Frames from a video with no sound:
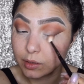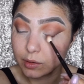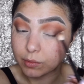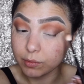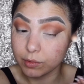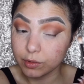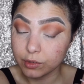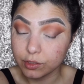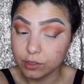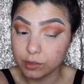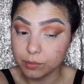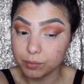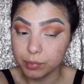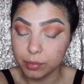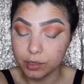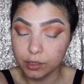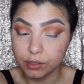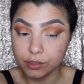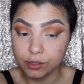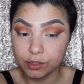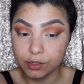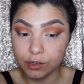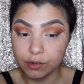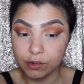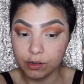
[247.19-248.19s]
We're just
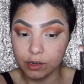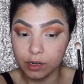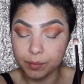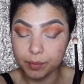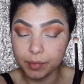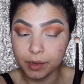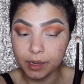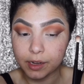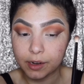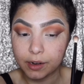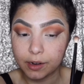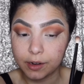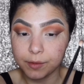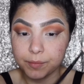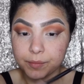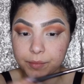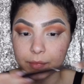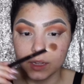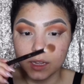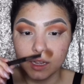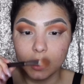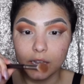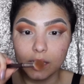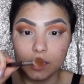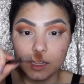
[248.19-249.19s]
building her up here.
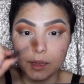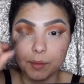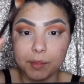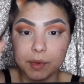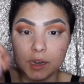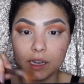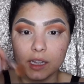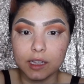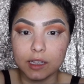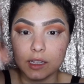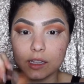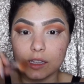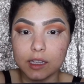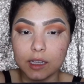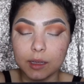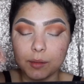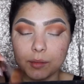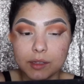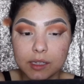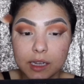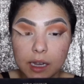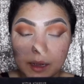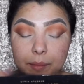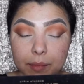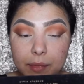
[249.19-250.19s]
And I'm gonna keep
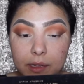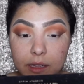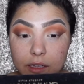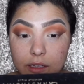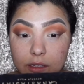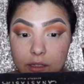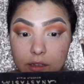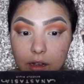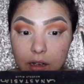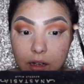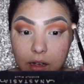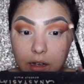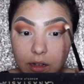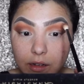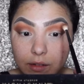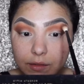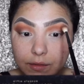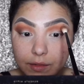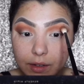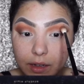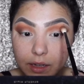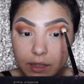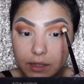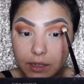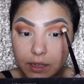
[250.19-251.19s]
tapping this off
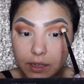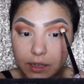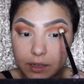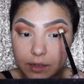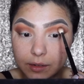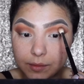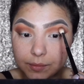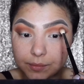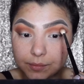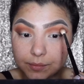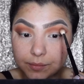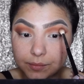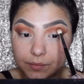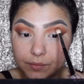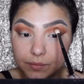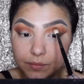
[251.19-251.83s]
and then